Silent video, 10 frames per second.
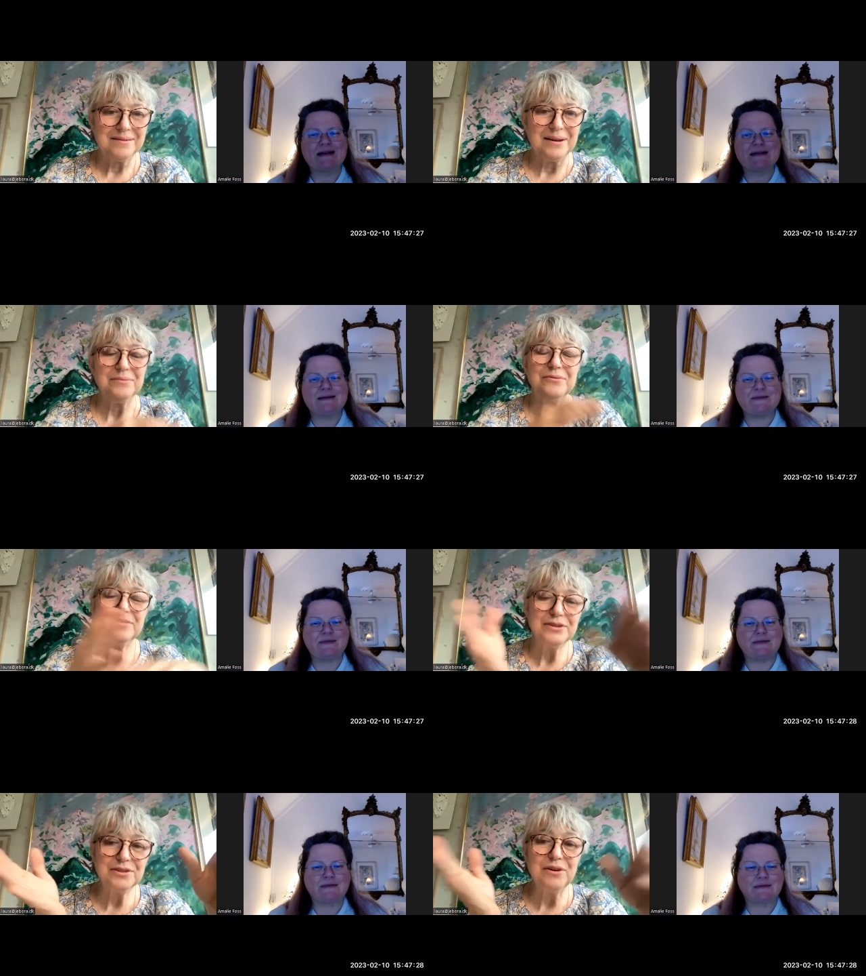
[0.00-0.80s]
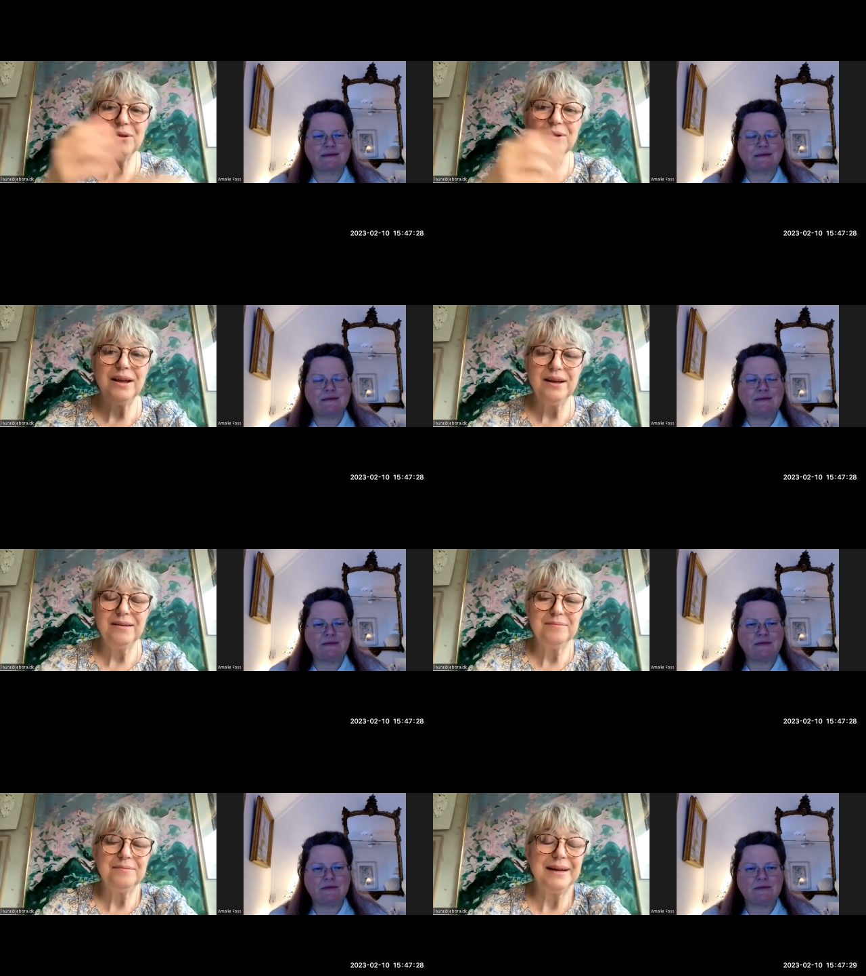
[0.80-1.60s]
Speaker 1: well, first of all,
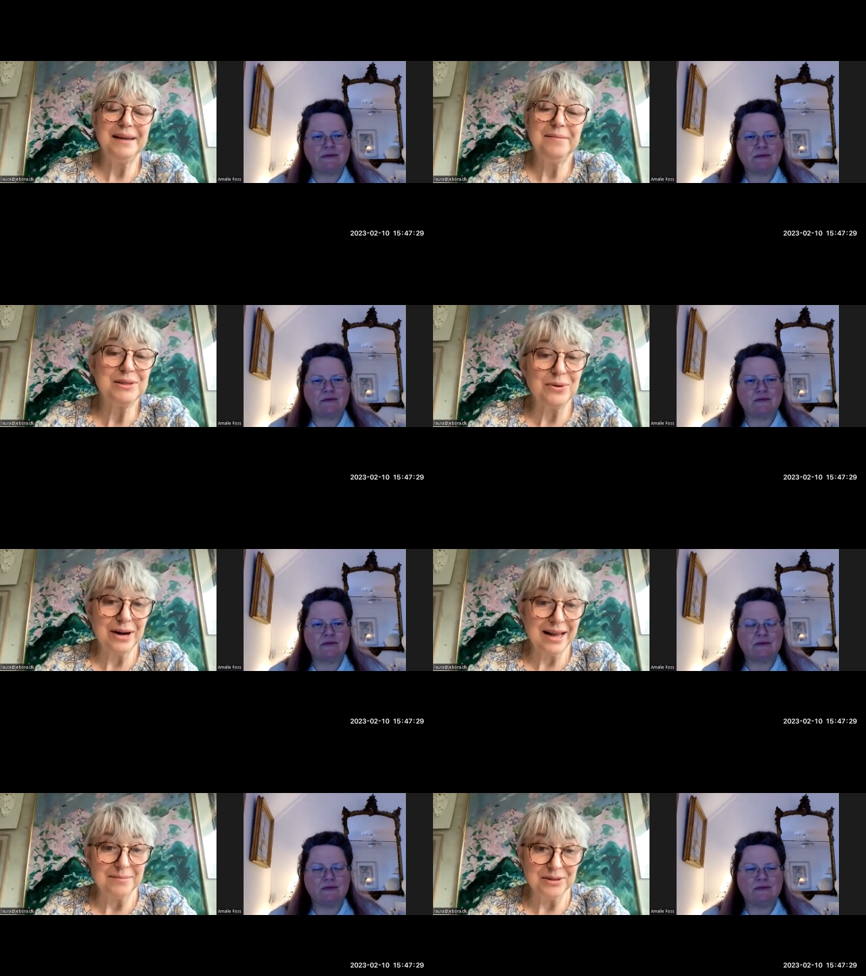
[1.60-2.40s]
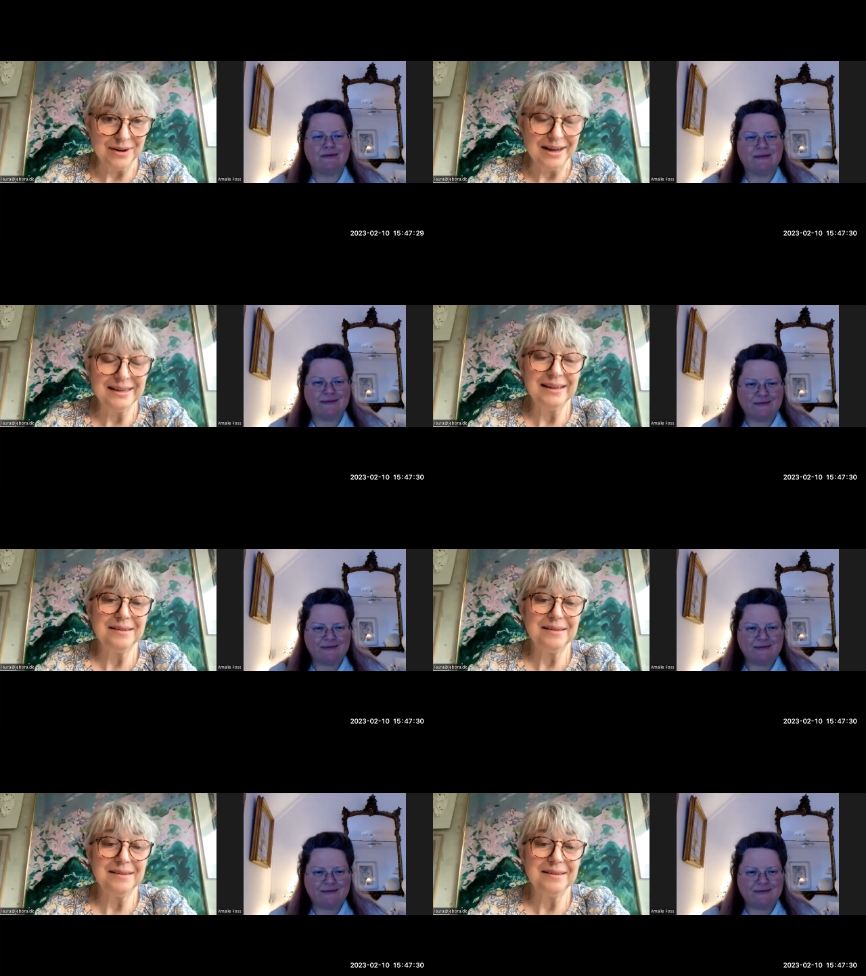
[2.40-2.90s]
um, my name is Laura Kamis Wrang.